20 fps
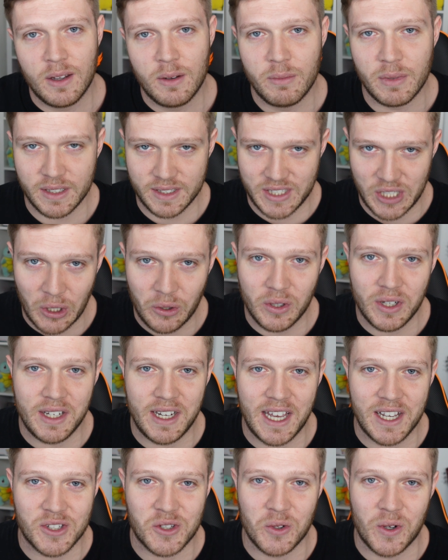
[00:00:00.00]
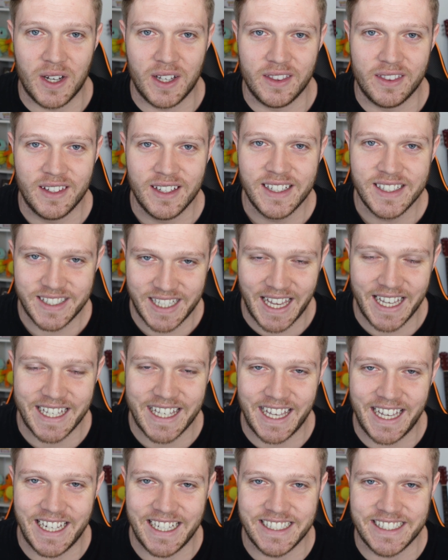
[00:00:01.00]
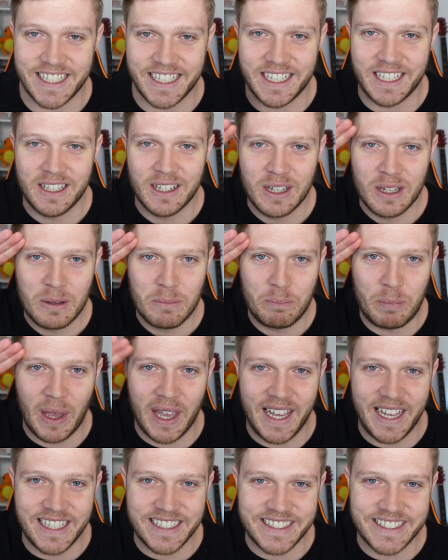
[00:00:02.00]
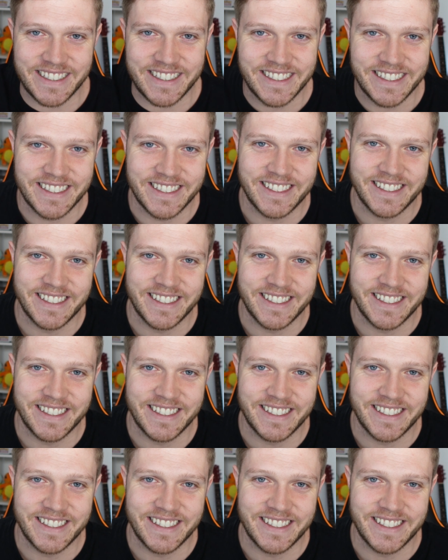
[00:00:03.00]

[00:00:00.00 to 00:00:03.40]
But until the next one, take it easy. Peace!